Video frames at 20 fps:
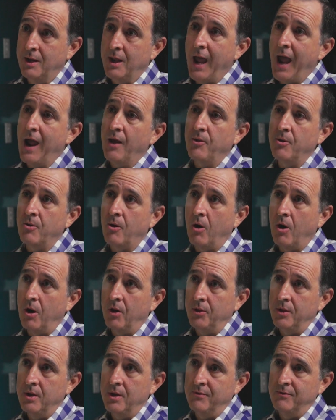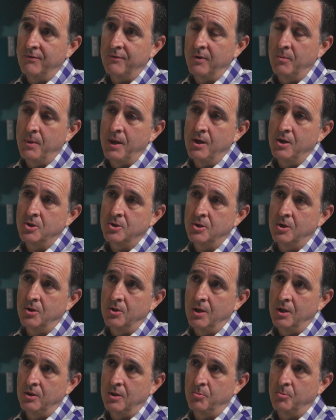gather all the information that